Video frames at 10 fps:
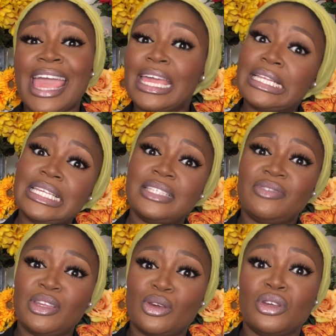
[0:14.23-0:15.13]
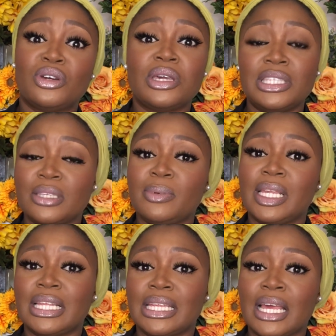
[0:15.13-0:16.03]
In this video, you're going to be
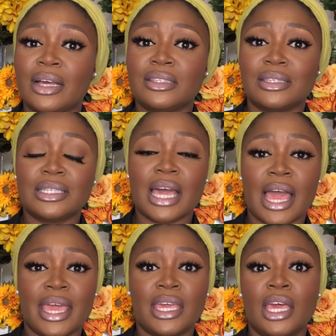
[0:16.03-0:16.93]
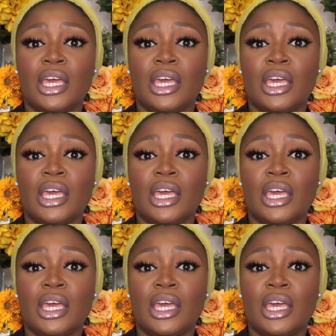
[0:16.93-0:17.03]
learning how to tie